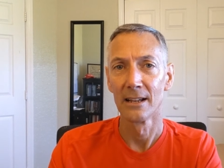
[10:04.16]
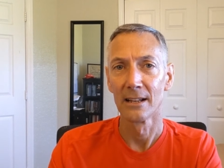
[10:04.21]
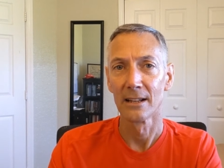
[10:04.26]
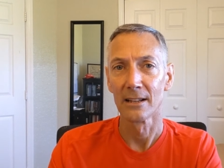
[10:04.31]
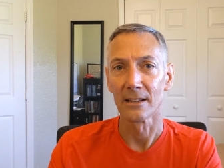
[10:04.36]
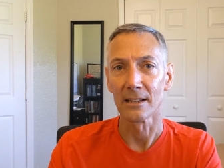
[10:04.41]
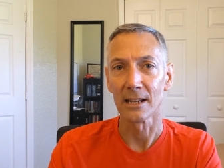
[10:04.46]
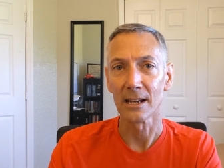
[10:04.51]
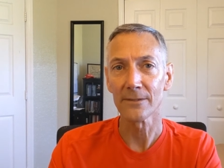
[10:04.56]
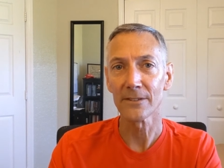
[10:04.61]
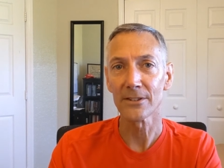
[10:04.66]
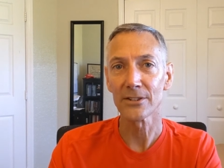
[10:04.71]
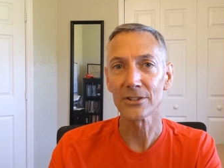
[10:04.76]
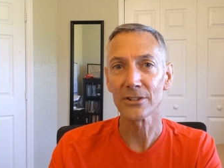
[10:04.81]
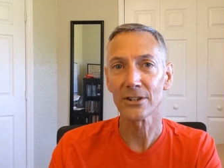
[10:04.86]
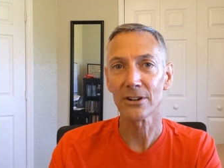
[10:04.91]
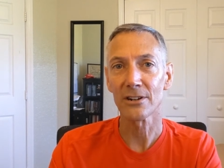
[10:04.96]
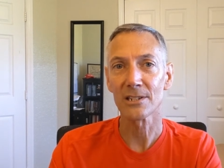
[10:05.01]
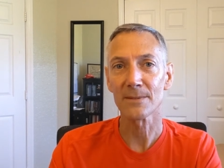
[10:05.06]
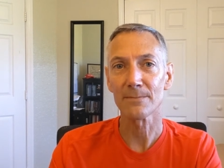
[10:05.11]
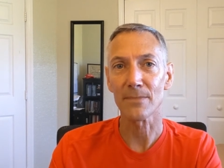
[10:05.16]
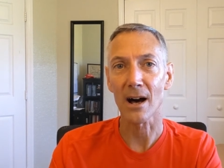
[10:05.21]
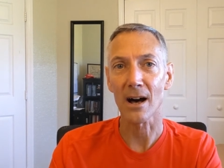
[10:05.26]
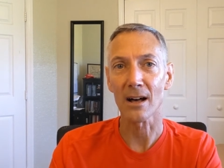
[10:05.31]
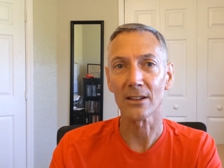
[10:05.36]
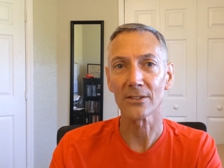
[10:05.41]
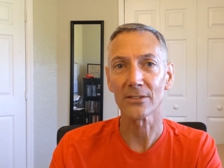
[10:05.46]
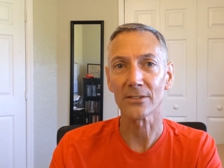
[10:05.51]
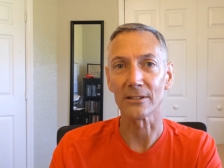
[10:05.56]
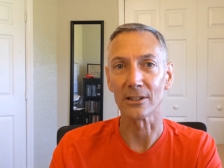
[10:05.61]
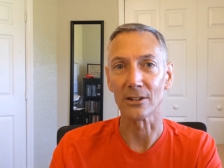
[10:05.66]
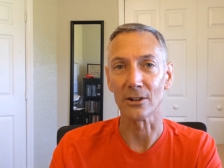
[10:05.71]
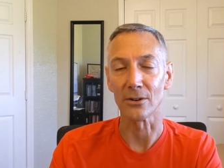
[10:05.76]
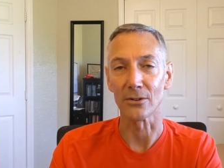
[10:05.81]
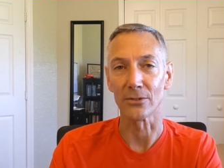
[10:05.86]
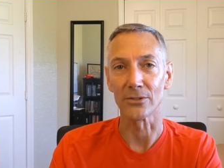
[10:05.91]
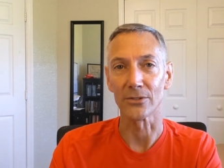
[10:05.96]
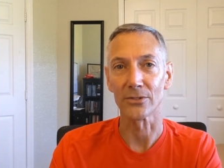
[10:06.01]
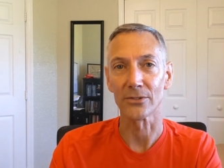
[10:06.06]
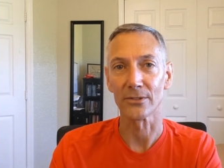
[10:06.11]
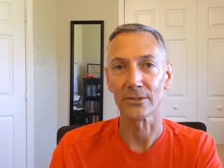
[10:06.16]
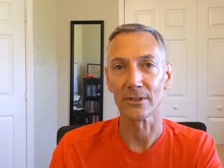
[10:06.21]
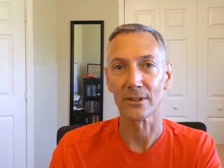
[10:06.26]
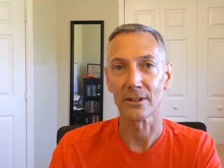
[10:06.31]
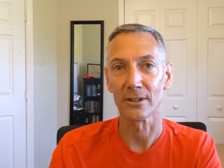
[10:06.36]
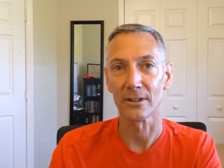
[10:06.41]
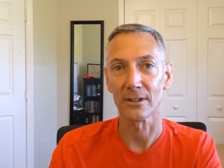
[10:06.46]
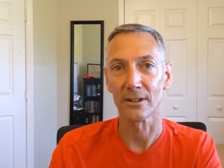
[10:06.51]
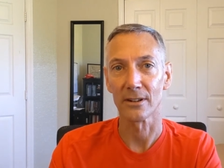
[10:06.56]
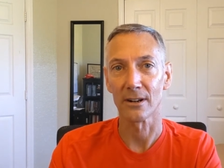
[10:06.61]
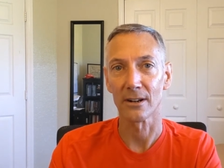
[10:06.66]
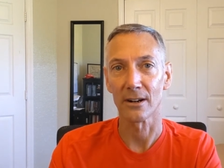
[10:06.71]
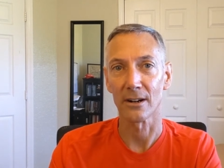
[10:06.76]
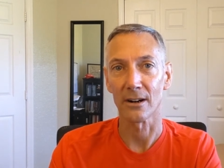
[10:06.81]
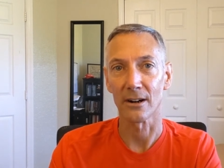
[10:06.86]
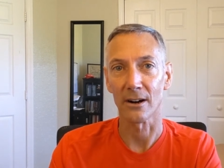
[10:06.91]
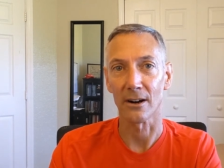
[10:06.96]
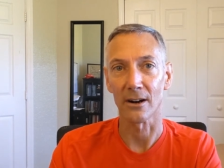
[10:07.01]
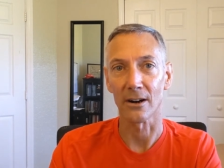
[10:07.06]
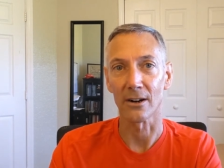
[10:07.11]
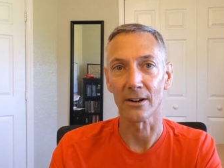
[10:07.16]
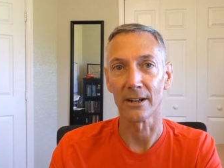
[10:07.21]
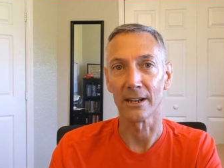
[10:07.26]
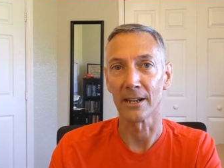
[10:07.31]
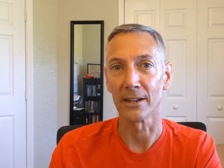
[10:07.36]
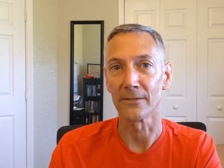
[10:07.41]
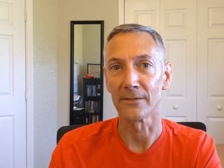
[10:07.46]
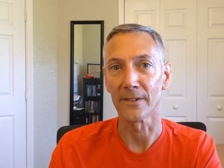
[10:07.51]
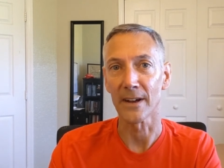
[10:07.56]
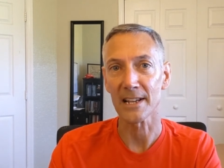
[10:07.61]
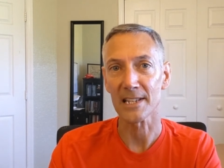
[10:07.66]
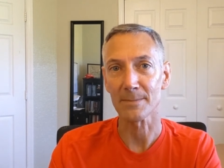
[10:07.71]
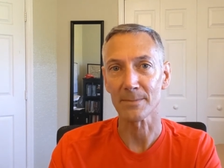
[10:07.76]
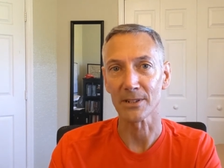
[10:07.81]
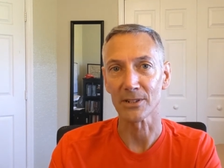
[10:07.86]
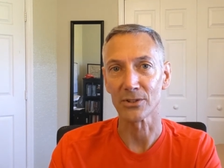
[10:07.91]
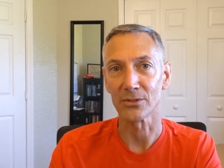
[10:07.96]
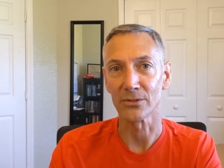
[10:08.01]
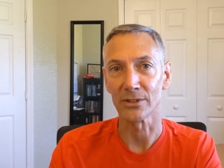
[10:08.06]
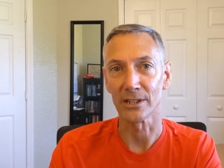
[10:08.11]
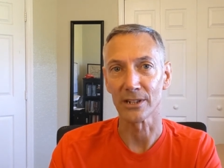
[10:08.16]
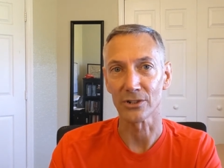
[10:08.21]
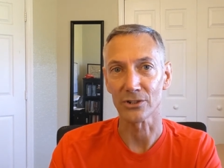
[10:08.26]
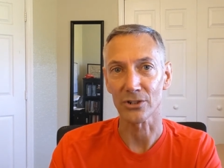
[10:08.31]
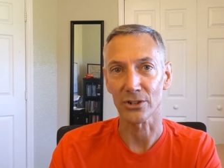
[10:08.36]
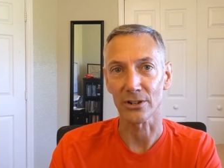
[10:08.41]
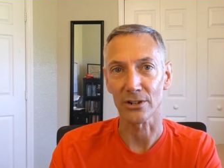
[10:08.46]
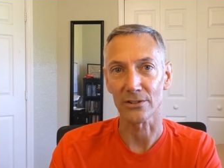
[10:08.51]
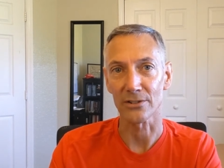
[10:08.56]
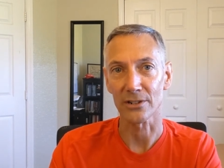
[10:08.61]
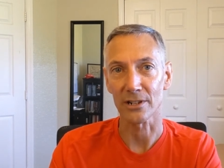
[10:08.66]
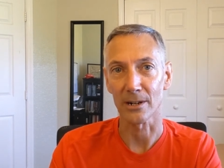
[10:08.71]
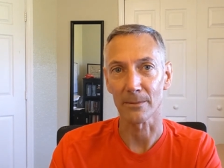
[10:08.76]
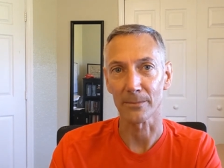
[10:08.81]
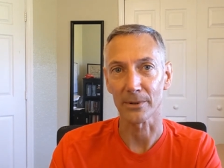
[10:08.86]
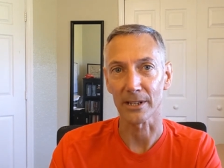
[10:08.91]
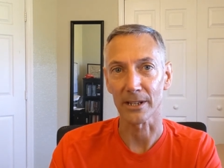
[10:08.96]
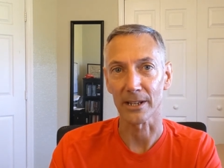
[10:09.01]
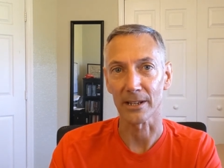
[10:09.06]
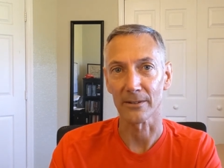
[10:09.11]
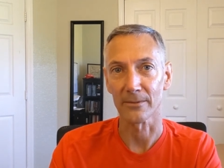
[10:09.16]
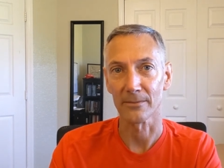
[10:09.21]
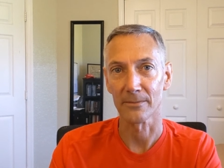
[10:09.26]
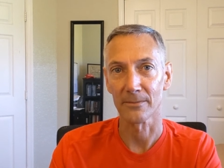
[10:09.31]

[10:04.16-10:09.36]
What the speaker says: life insurance policy loans are an investment to the insurance company.